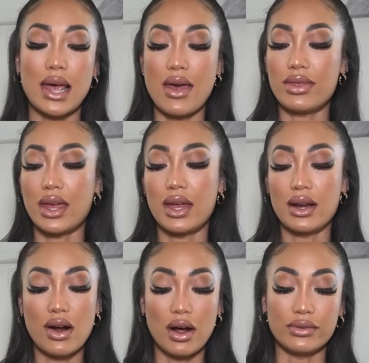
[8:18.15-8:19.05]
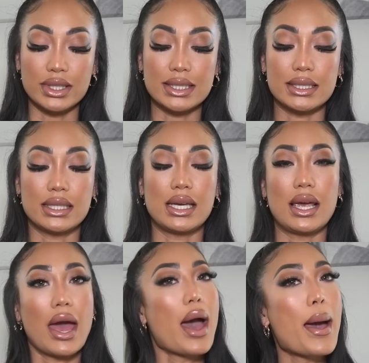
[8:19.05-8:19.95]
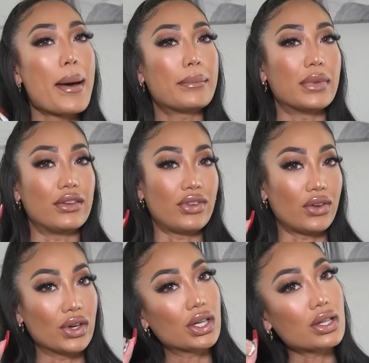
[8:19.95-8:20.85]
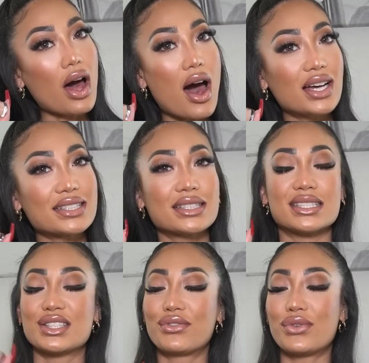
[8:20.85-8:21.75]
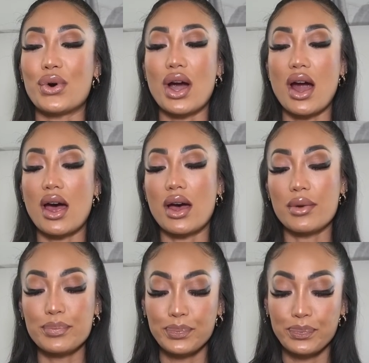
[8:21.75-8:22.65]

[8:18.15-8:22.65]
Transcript: And then obviously my favorite gloss, the Sephora